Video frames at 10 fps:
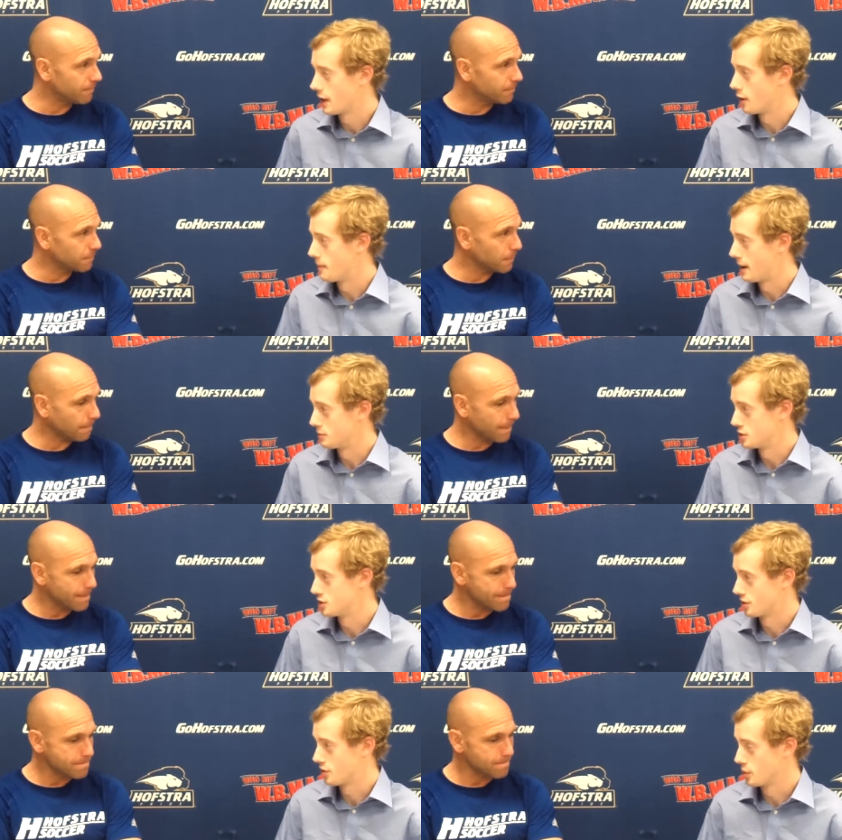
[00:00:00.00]
Speaker 1: Kerry Baum, she
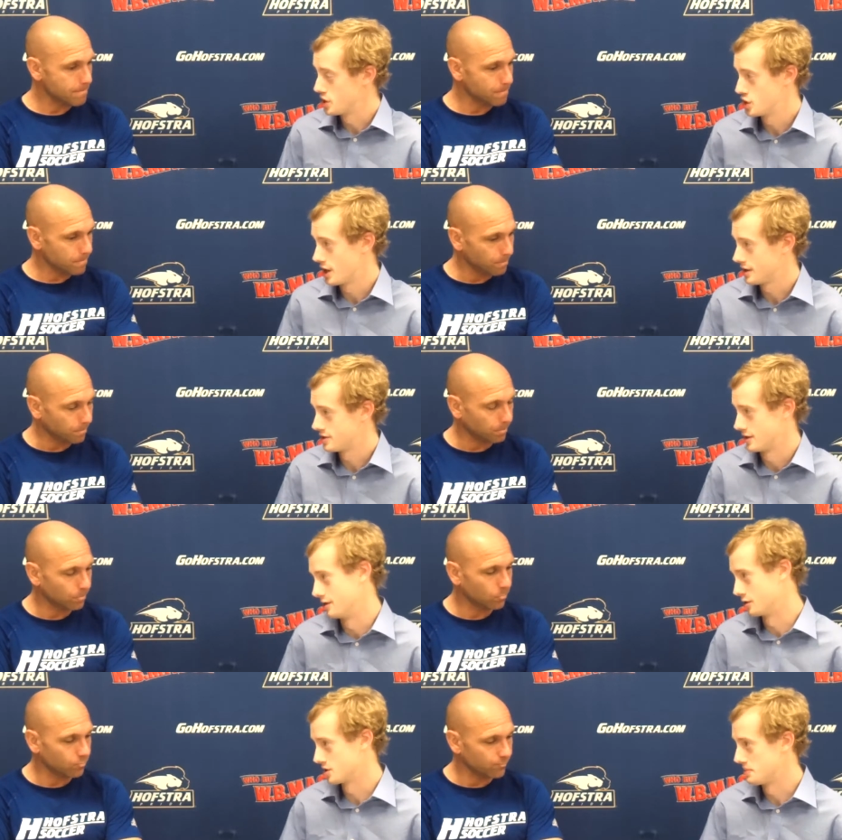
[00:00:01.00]
took three shots
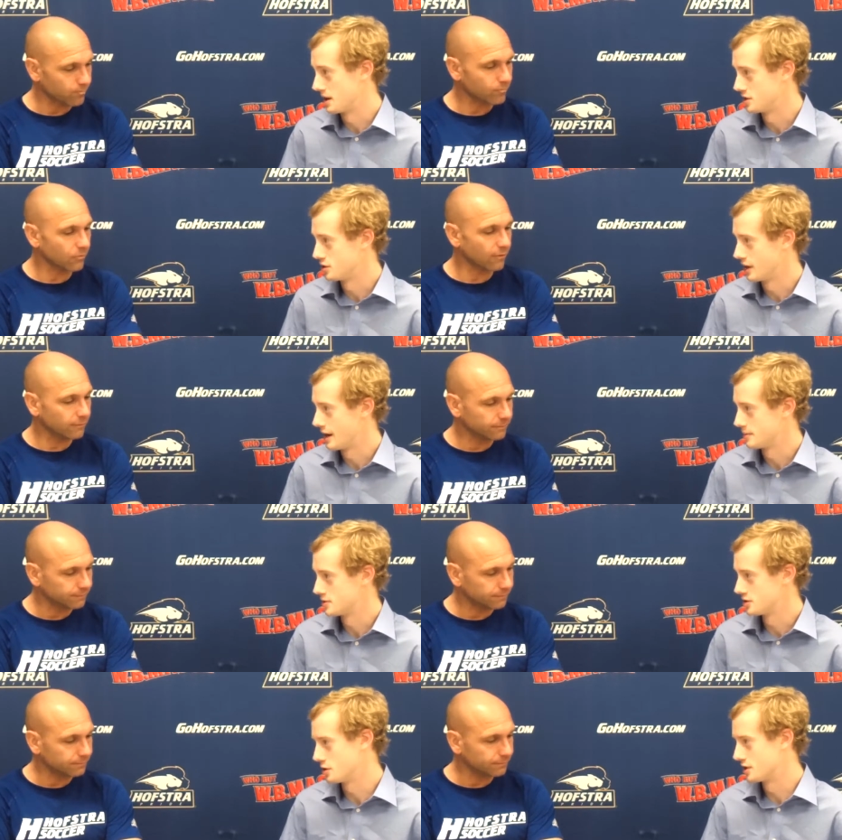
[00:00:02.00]
in those combined two
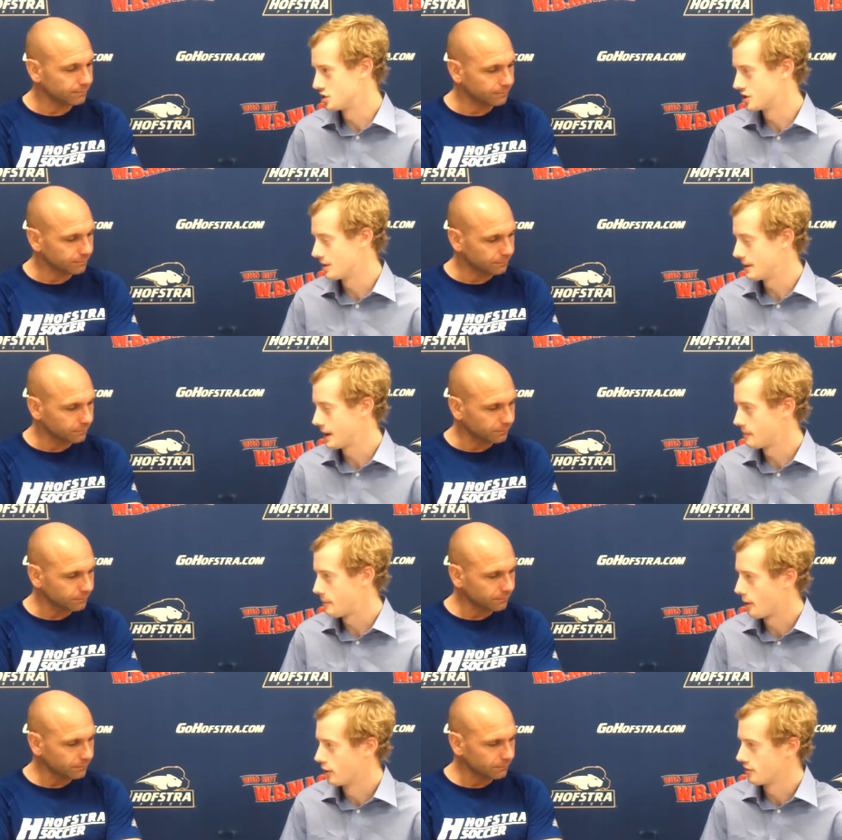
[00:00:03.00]
games. Do you think she's going to become
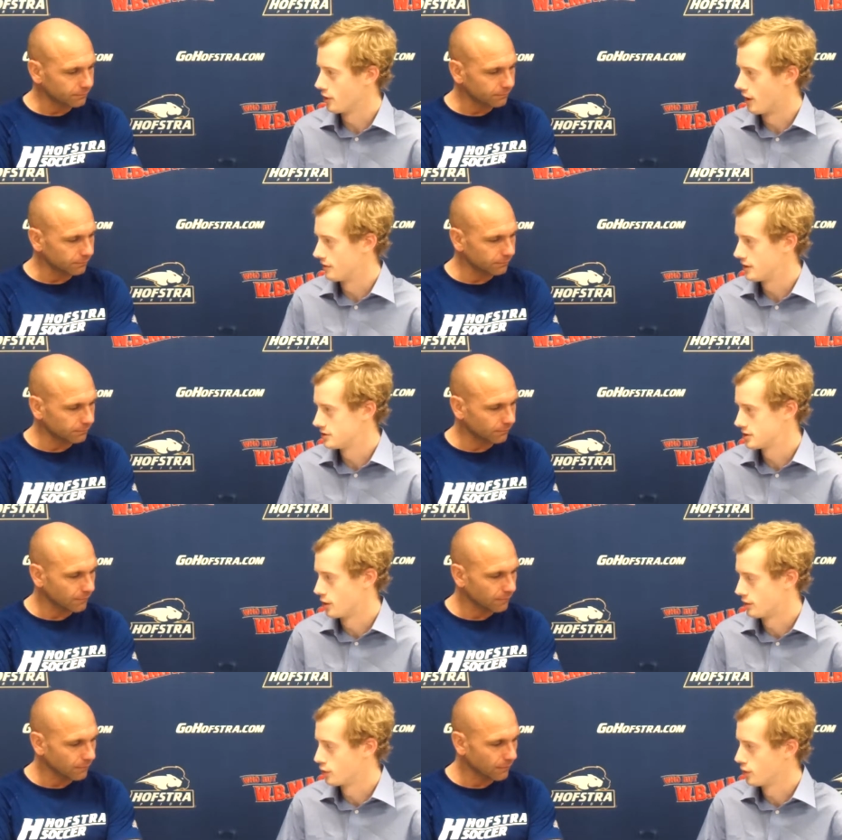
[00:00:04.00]
a part of your offense
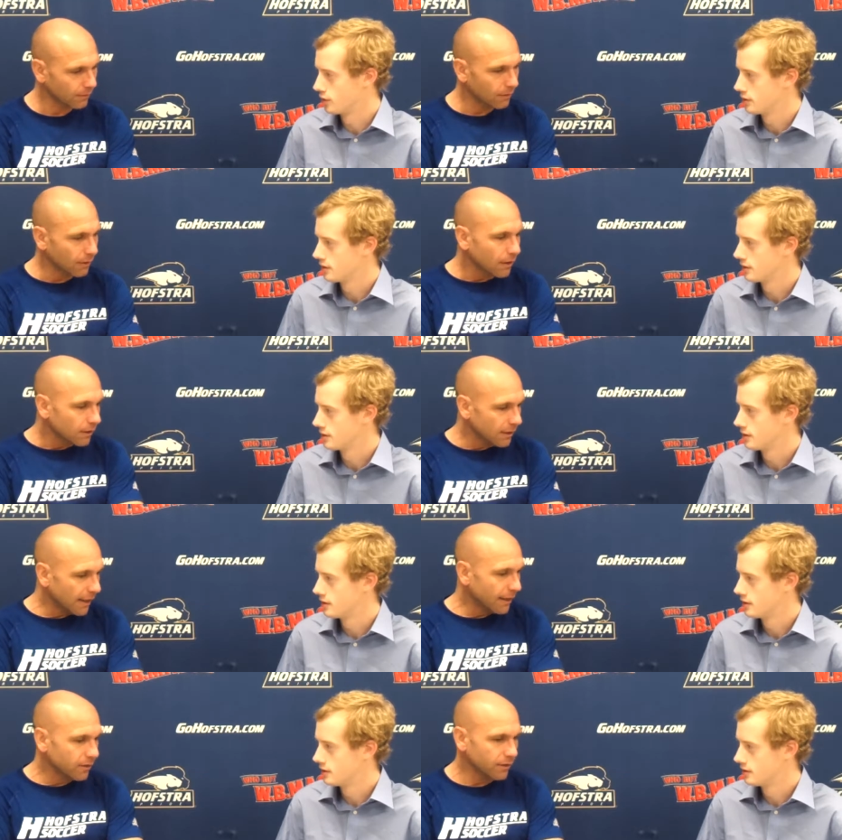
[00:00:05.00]
going forward?
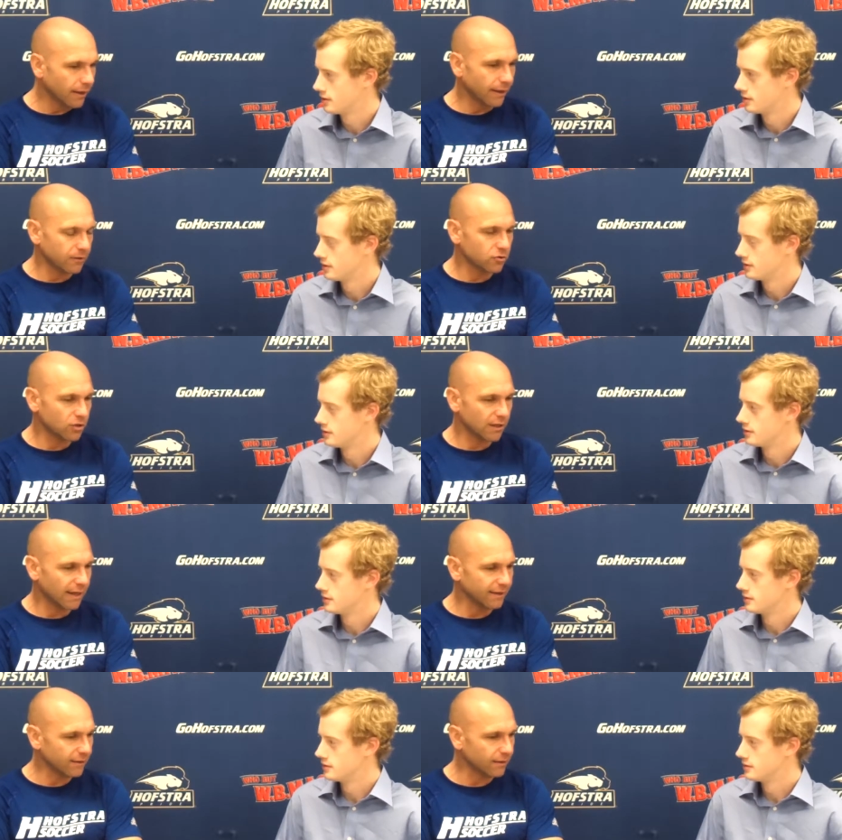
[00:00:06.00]
Speaker 2: Yeah, uh, she
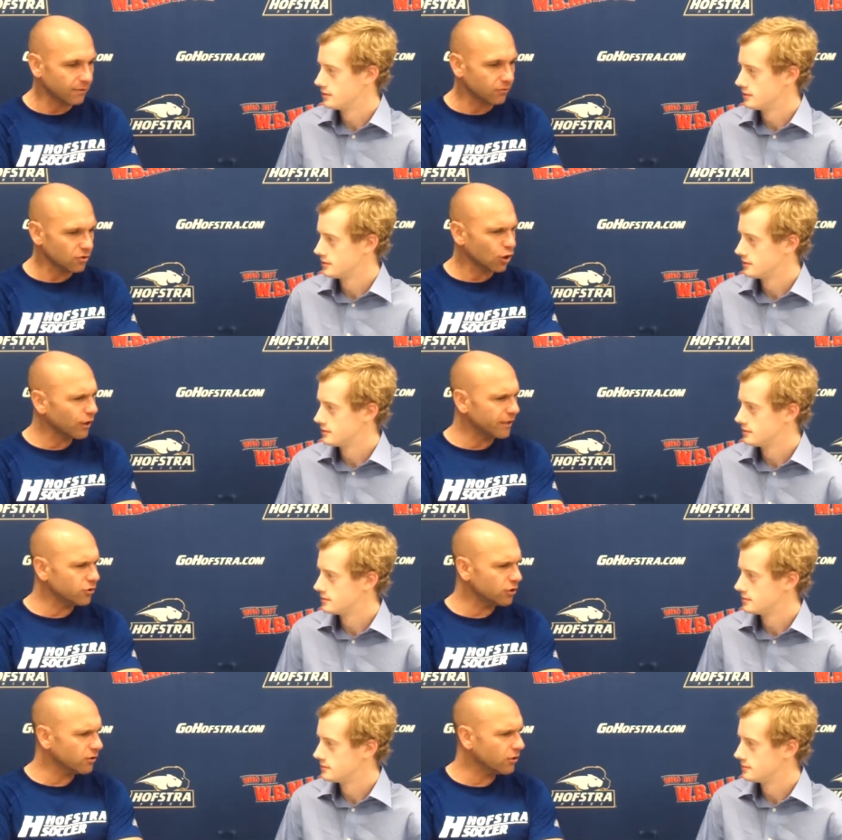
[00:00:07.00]
kind of she got
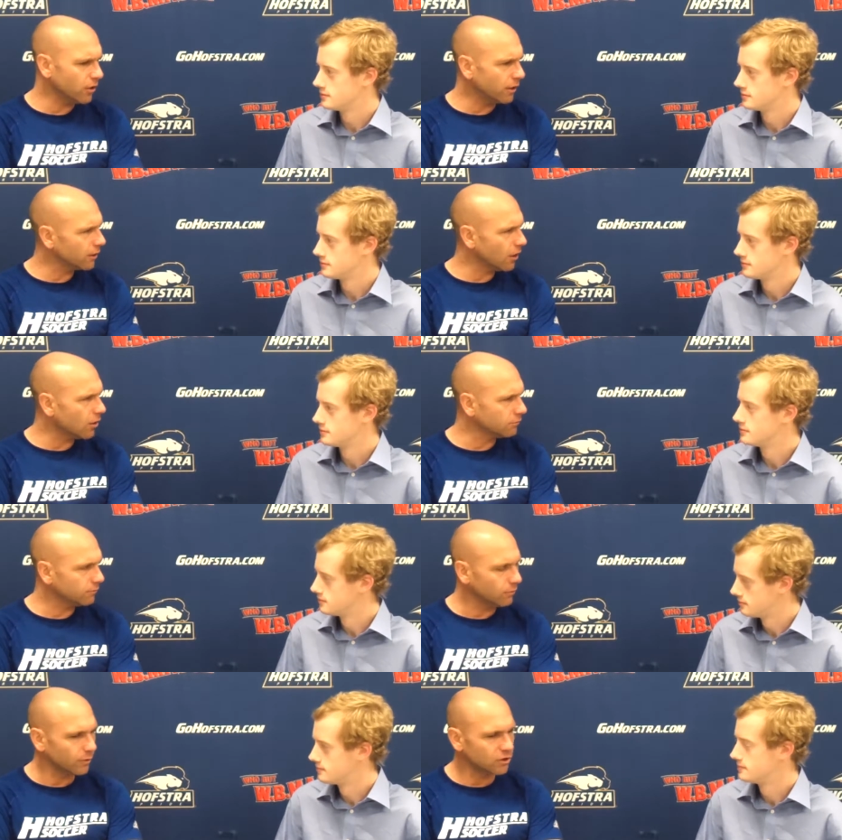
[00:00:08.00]
injured early on,
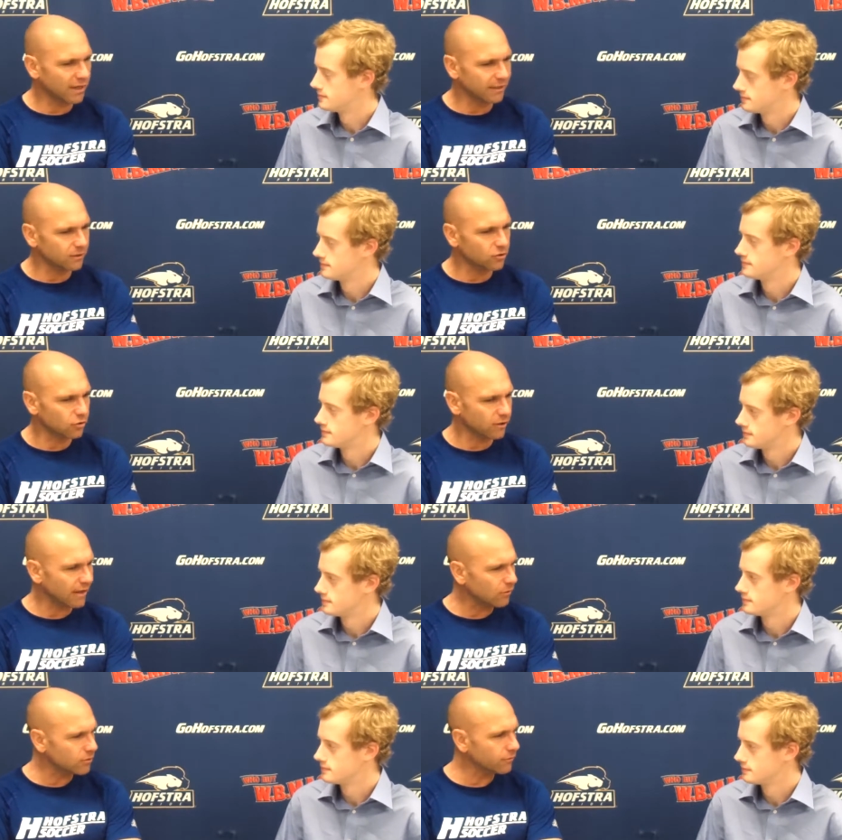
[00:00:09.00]
which kind of took
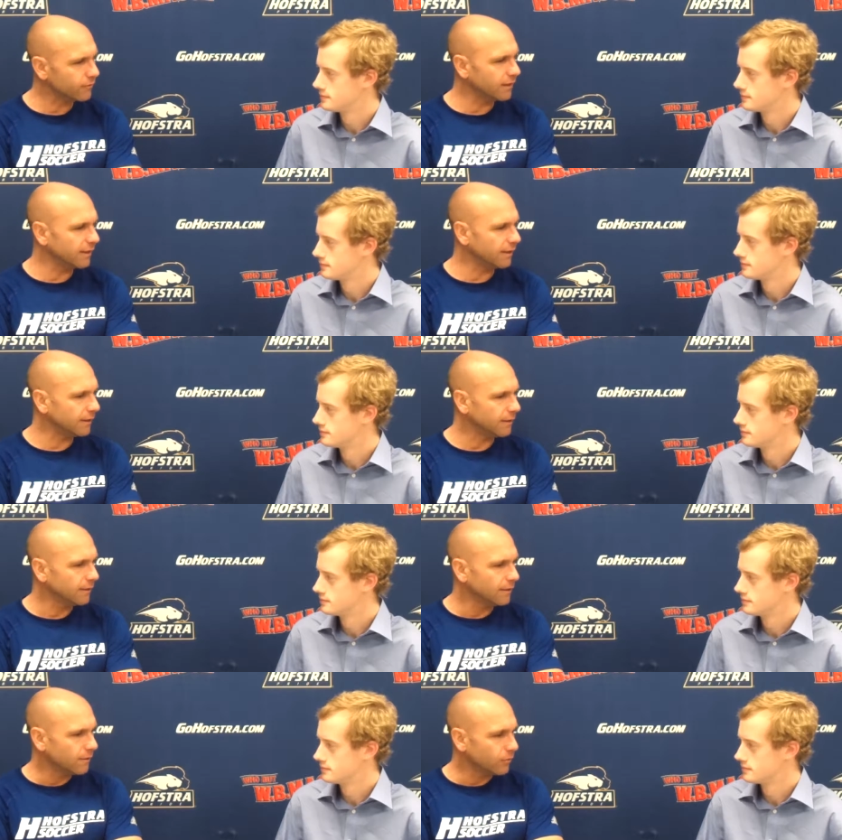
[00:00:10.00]
her out of the
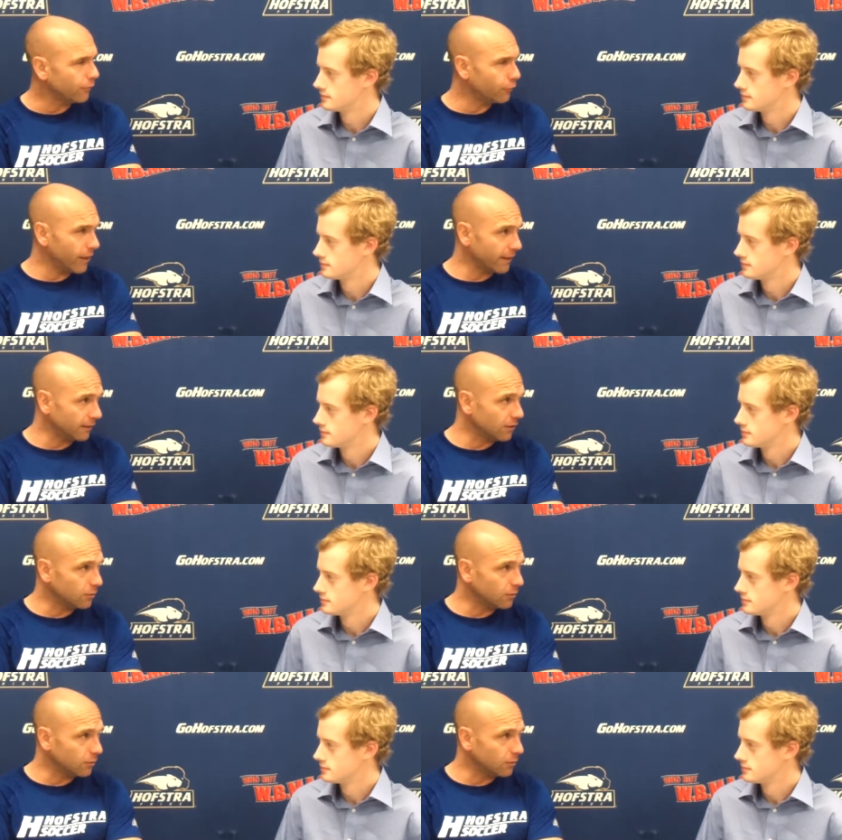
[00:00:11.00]
the fray a